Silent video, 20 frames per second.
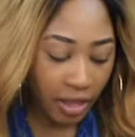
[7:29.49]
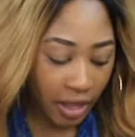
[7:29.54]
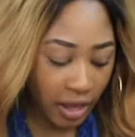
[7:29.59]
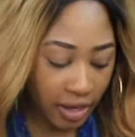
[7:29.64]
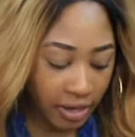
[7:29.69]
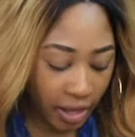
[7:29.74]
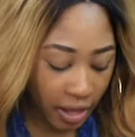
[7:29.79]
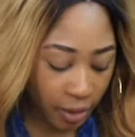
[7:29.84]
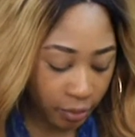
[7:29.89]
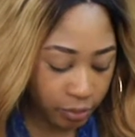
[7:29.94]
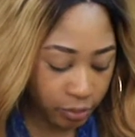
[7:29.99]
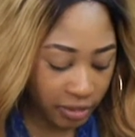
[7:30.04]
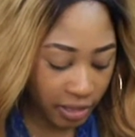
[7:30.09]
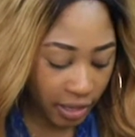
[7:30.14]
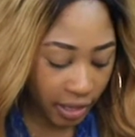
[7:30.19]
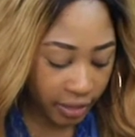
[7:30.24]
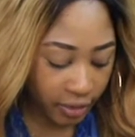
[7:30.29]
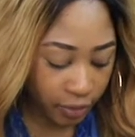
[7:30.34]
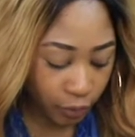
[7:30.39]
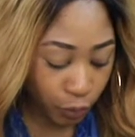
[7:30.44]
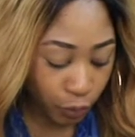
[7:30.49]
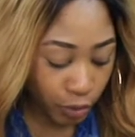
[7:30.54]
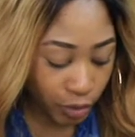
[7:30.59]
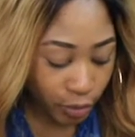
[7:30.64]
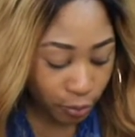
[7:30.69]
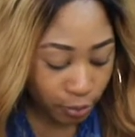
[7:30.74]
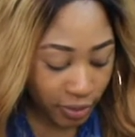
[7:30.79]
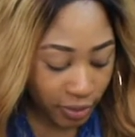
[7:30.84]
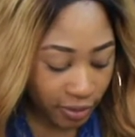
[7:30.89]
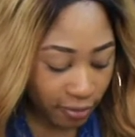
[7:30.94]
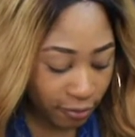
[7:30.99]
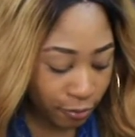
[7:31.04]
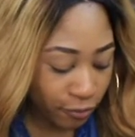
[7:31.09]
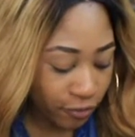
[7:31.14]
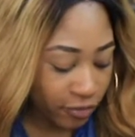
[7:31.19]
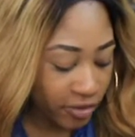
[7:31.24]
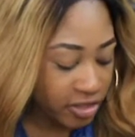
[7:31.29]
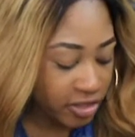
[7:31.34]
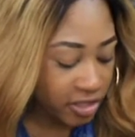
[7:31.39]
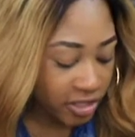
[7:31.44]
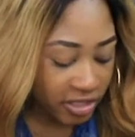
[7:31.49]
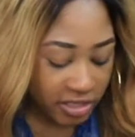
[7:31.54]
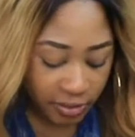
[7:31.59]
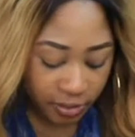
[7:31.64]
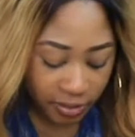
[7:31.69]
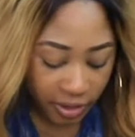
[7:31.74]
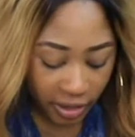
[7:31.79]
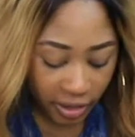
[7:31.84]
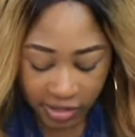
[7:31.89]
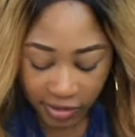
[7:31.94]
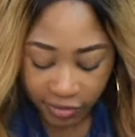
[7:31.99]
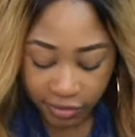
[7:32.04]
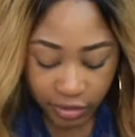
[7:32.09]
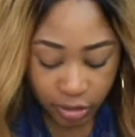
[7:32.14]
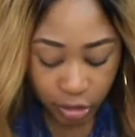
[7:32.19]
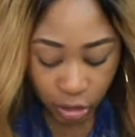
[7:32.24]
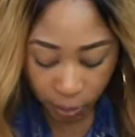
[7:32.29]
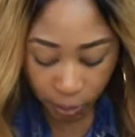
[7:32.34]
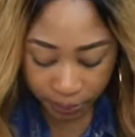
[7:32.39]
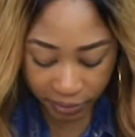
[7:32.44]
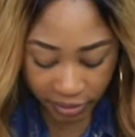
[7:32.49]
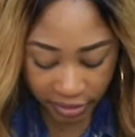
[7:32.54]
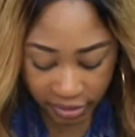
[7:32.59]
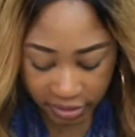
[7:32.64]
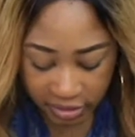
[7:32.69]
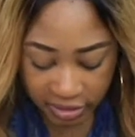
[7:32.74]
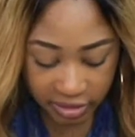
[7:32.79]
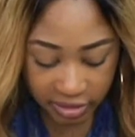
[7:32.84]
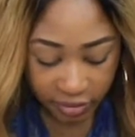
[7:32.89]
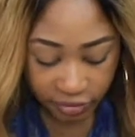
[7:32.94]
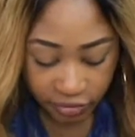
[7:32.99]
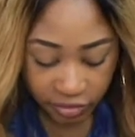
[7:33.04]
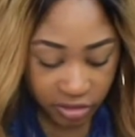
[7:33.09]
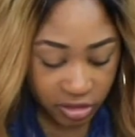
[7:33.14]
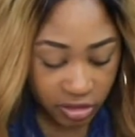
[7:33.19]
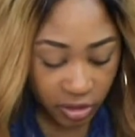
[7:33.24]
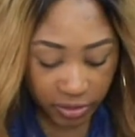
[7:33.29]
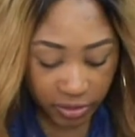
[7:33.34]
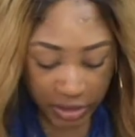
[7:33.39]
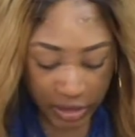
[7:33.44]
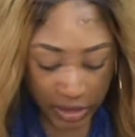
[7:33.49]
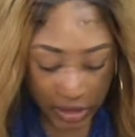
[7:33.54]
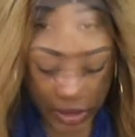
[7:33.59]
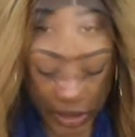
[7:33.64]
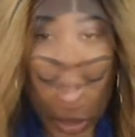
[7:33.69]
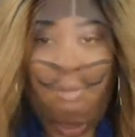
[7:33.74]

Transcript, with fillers: and I would like want to make videos about different topics, different subjects.